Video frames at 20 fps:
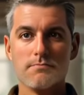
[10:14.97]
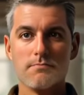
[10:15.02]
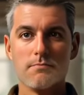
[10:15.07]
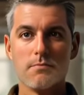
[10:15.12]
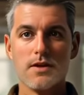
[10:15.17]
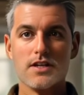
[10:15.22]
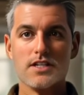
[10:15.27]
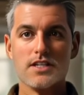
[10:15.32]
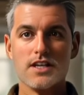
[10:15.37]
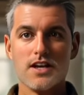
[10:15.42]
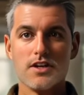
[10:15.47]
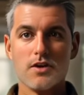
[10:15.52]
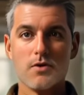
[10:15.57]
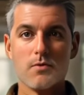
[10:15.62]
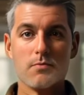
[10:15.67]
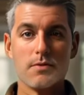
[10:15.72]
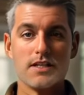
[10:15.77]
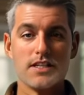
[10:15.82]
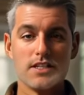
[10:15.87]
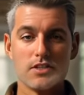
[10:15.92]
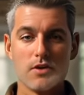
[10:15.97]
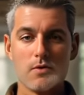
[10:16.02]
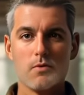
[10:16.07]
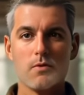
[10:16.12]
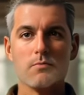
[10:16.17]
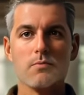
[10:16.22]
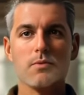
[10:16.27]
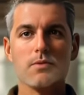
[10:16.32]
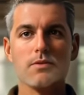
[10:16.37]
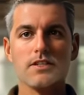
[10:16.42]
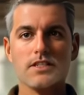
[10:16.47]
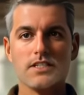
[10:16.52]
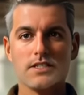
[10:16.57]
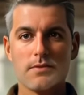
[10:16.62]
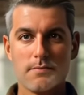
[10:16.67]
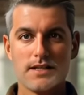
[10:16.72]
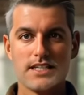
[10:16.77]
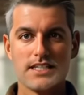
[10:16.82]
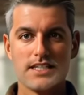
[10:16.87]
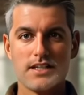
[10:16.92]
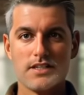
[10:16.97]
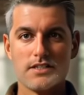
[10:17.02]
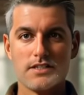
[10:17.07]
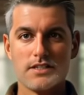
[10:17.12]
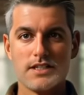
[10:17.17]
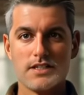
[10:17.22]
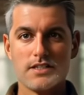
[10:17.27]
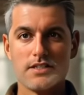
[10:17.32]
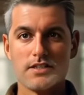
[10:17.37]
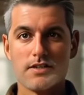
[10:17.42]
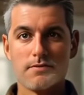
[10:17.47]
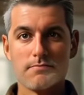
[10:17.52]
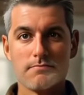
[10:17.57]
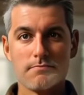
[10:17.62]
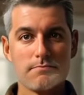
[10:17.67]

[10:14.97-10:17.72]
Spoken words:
But not only Norbert is a beginner here.